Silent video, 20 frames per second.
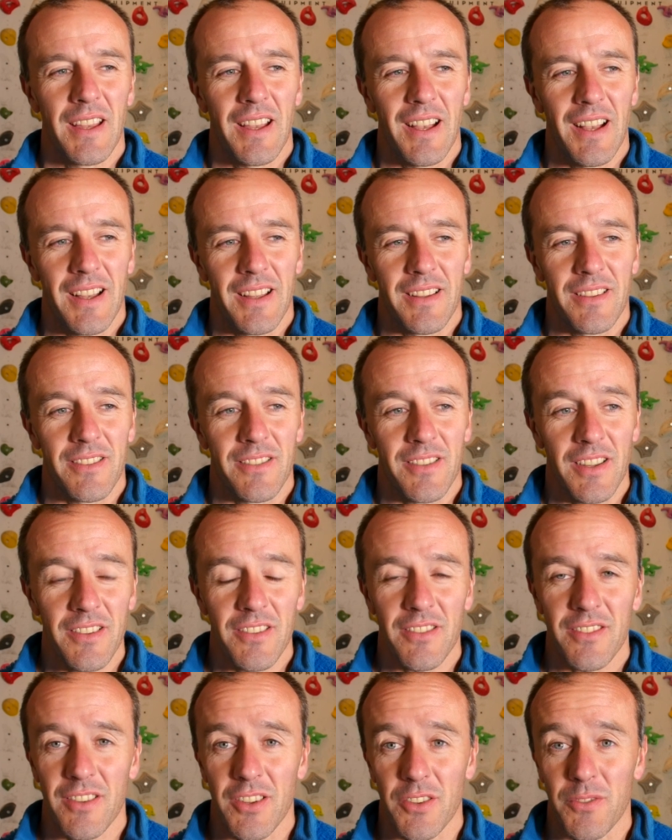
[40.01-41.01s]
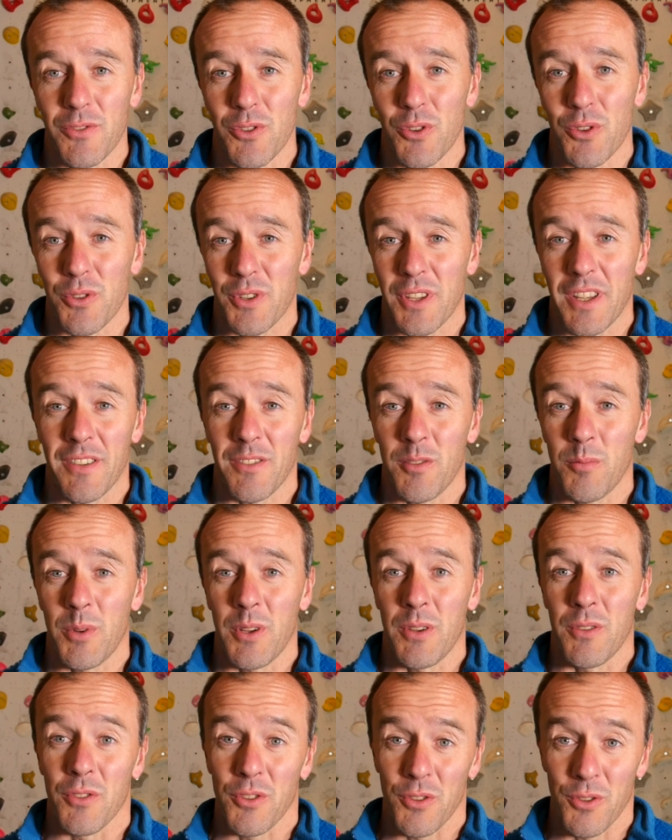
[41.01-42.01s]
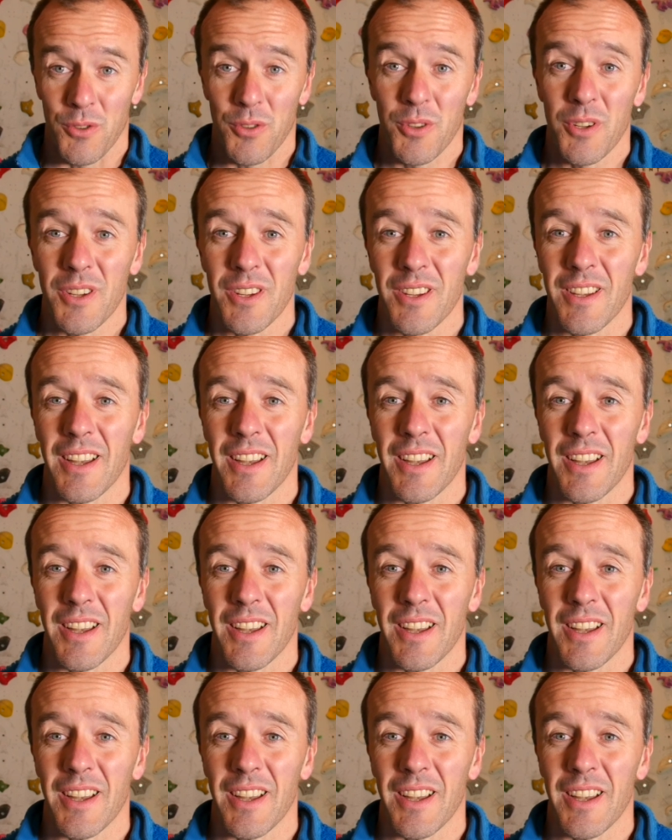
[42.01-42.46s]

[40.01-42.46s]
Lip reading: And since this vlog is about you,